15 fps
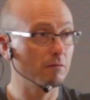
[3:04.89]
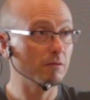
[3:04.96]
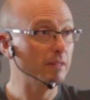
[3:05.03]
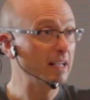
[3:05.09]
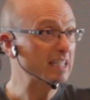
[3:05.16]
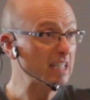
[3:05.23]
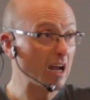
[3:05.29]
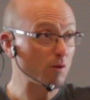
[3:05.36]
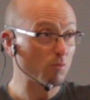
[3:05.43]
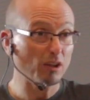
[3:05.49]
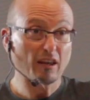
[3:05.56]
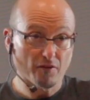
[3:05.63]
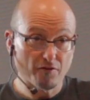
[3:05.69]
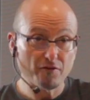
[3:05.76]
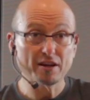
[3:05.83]
that's not really
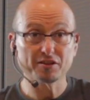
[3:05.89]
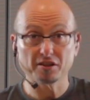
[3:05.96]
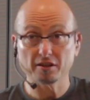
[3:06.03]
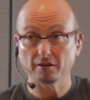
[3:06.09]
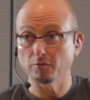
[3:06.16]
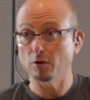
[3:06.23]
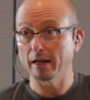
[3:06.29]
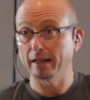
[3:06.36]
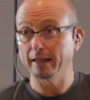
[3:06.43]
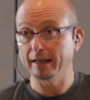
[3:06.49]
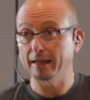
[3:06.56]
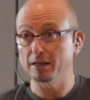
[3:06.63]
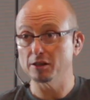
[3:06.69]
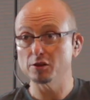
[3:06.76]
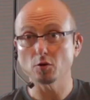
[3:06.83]
offensive. When I
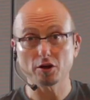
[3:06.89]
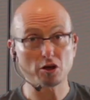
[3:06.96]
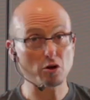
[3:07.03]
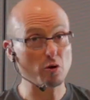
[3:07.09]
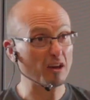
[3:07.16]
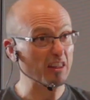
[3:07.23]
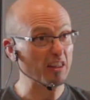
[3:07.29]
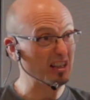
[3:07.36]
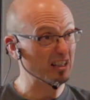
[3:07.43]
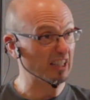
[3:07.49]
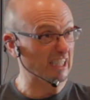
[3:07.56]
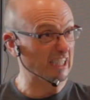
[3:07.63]
lay into it, you don't get this